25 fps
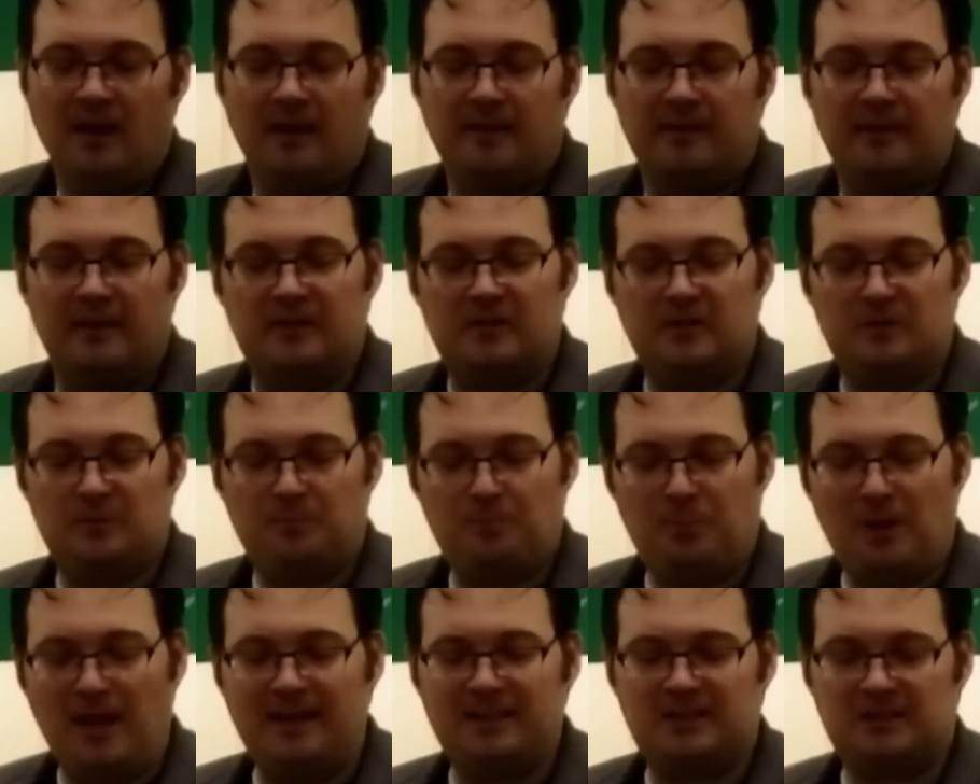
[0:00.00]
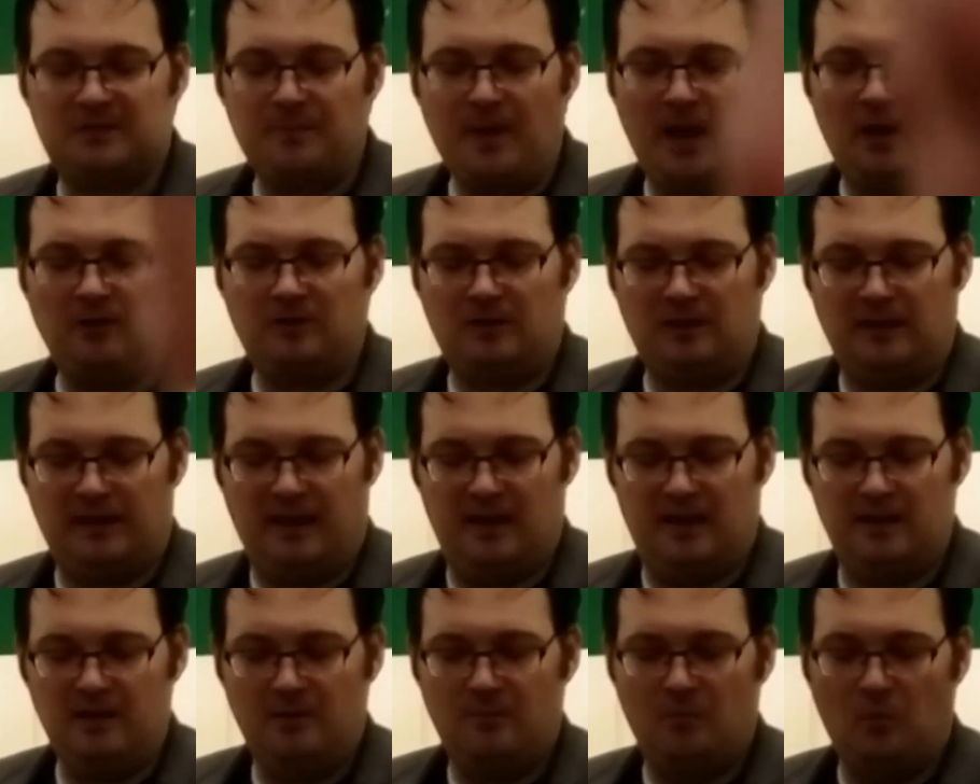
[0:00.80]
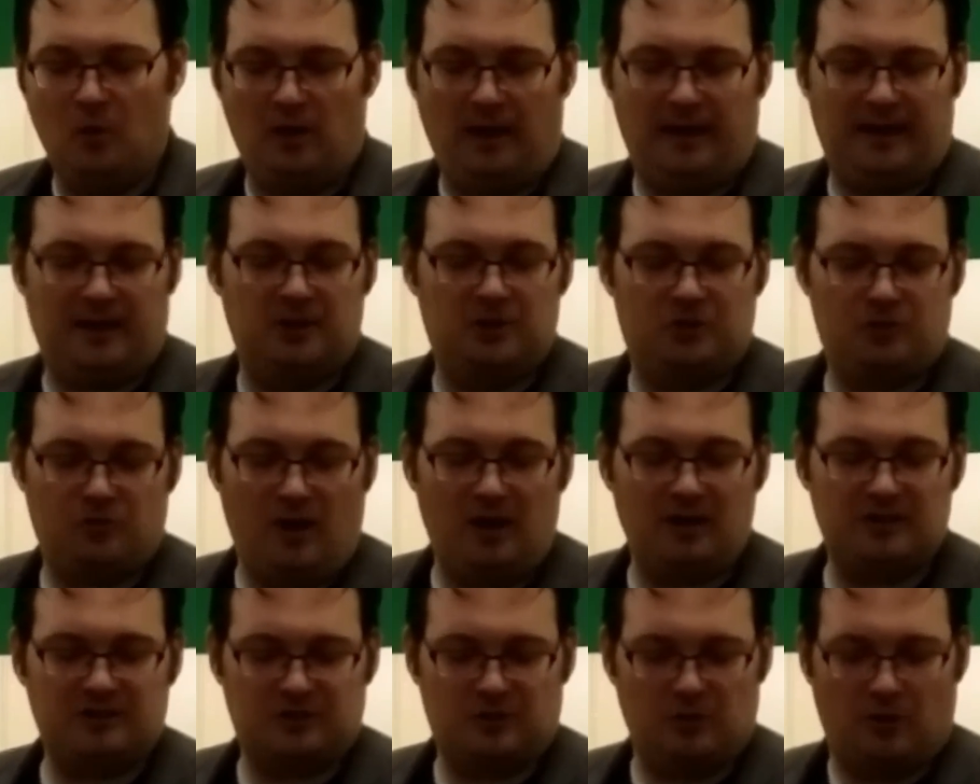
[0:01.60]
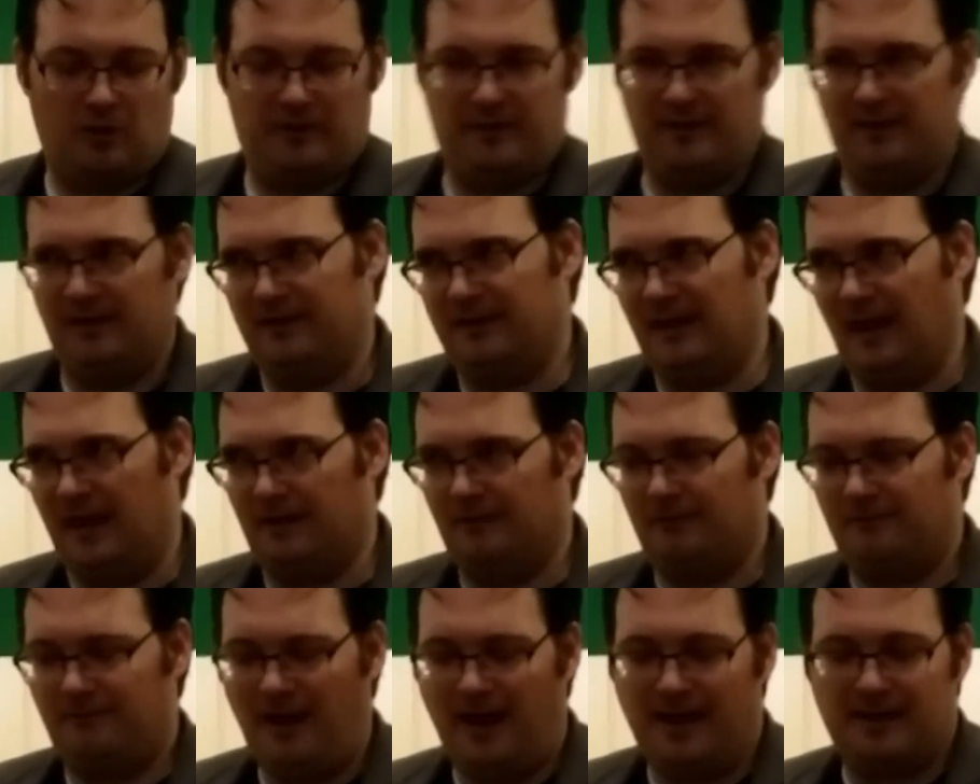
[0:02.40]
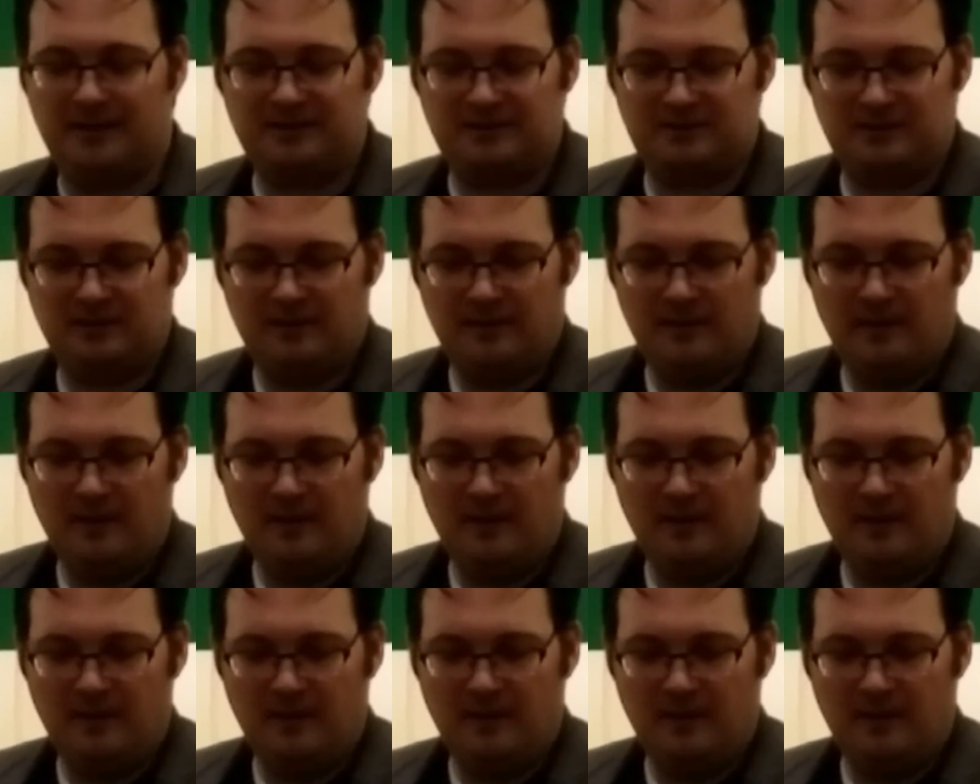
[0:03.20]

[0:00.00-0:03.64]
This place smelled clean, more like a drugstore than a den of vice.